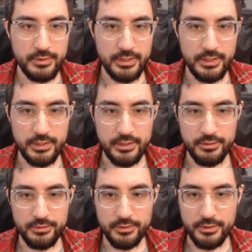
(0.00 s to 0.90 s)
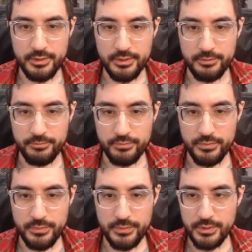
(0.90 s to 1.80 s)
And
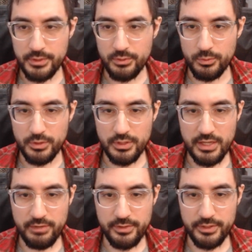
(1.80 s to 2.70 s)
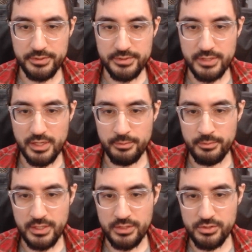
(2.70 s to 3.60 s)
we're going to have like a
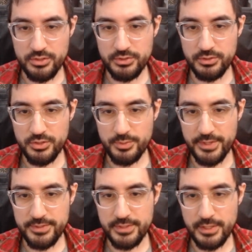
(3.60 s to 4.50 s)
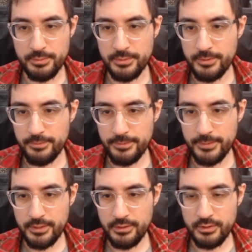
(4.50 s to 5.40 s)
sum, and you just search by sum.
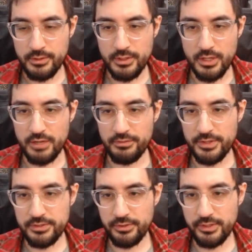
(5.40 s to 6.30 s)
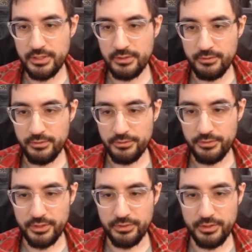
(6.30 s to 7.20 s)
Obviously,
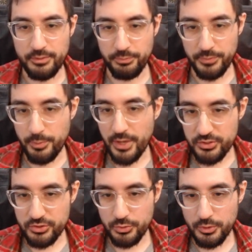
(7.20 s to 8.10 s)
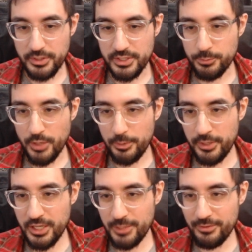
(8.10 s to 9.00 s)
like the best jewel is probably
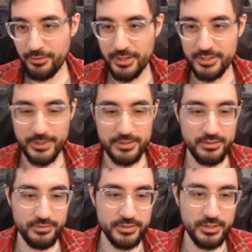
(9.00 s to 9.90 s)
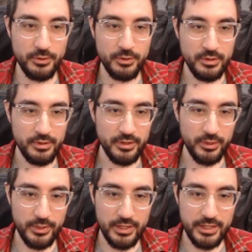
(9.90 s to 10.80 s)
going to be very expensive. So
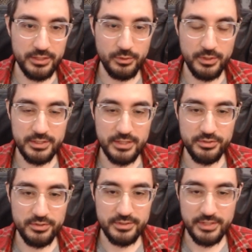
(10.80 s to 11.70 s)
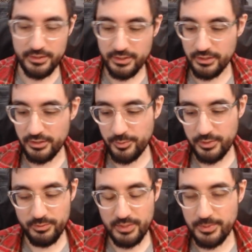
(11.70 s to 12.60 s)
the way I do it is I just set like a
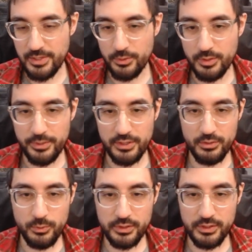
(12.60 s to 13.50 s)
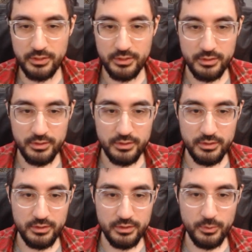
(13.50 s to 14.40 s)
limit of maybe I want to pay 20
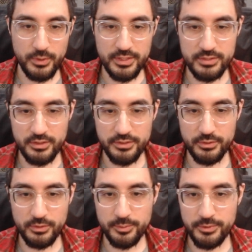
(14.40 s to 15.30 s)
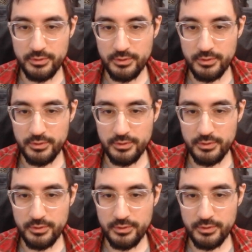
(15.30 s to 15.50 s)
exalted orbs.